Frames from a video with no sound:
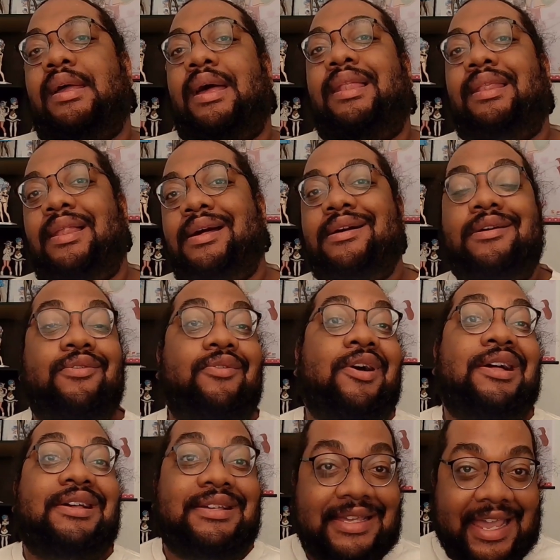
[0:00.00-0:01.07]
Hello,
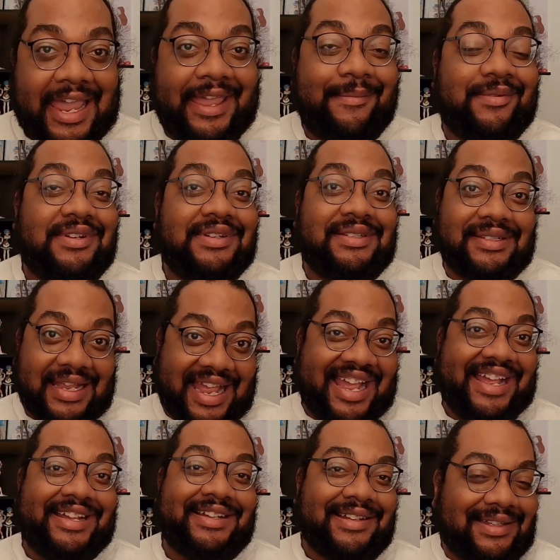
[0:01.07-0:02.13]
gamers
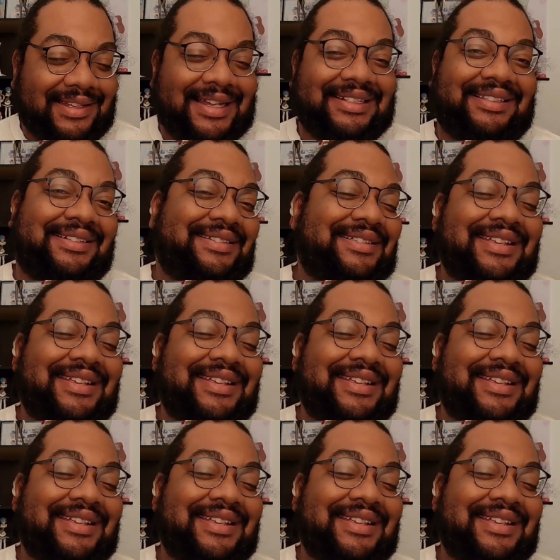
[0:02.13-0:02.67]
and collectors.